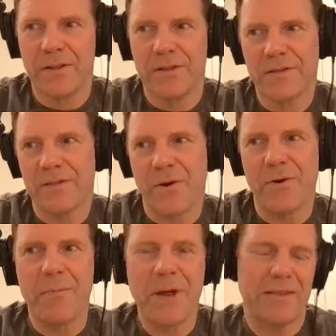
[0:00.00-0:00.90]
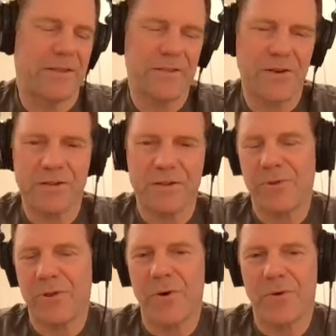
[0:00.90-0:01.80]
the Sedona method starts
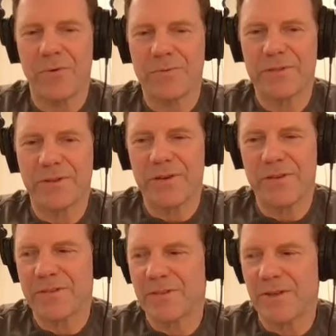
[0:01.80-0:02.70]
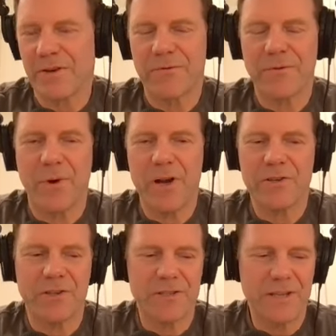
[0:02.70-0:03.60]
with a whole series, you know, of
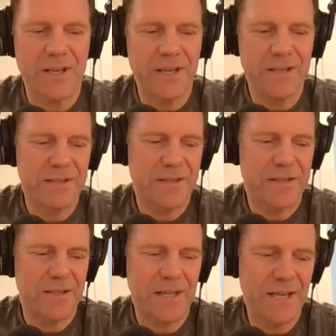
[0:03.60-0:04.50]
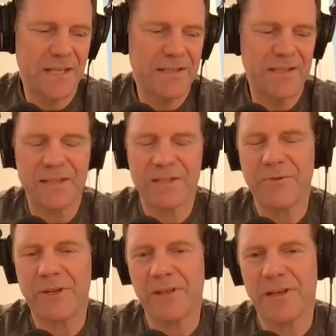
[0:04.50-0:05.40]
questions. Is is this
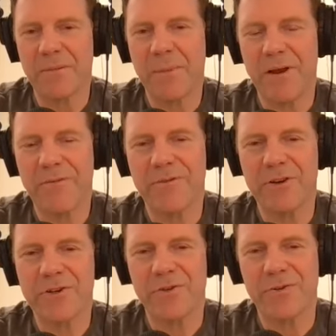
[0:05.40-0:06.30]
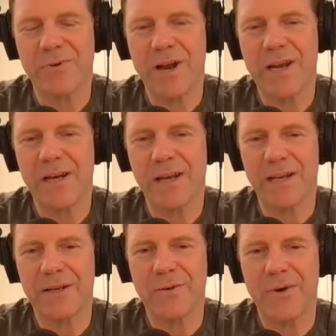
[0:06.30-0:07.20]
feeling beneficial, right?
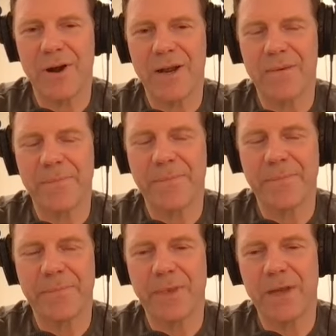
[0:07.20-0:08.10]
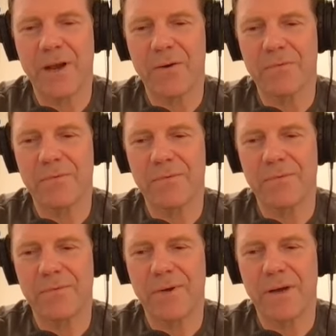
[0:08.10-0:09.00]
Like, do I, you know,
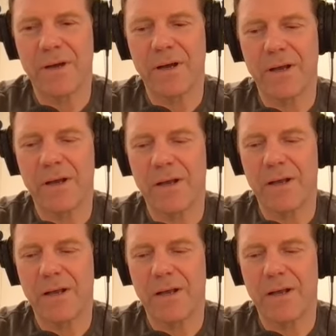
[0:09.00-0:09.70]
uh,